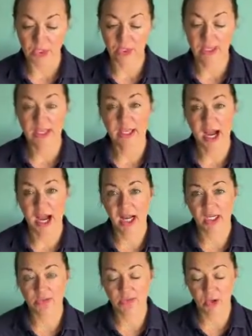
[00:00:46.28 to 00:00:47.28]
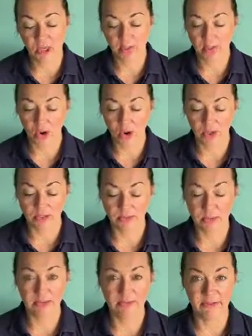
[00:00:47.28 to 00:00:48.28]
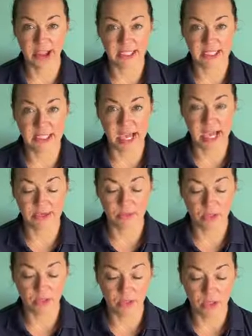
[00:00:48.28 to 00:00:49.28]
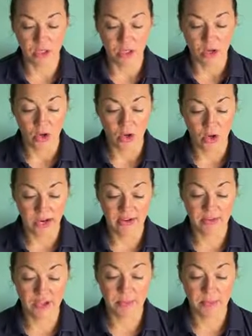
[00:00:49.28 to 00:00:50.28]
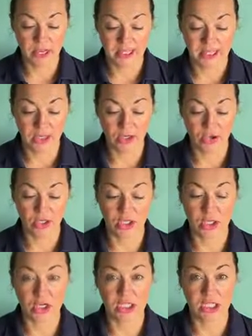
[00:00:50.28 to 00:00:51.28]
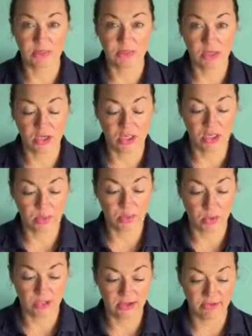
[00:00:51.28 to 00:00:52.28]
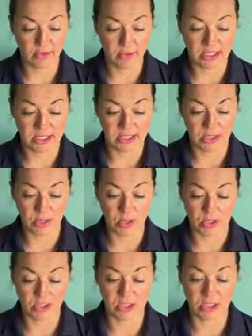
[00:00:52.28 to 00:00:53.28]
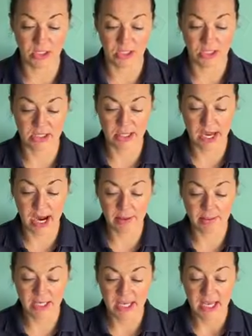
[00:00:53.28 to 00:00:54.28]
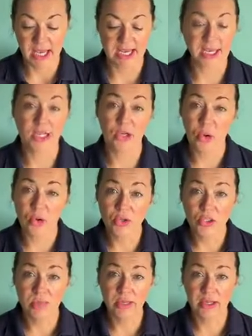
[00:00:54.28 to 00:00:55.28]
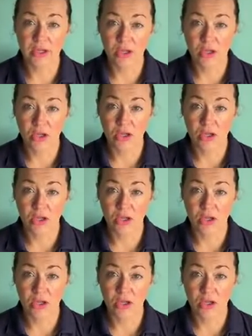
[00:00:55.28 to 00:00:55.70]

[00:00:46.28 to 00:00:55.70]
You can catch monkeypox from an infected animal if you're bitten or you touch its blood, body fluids, spots, blisters or scabs, and it can also be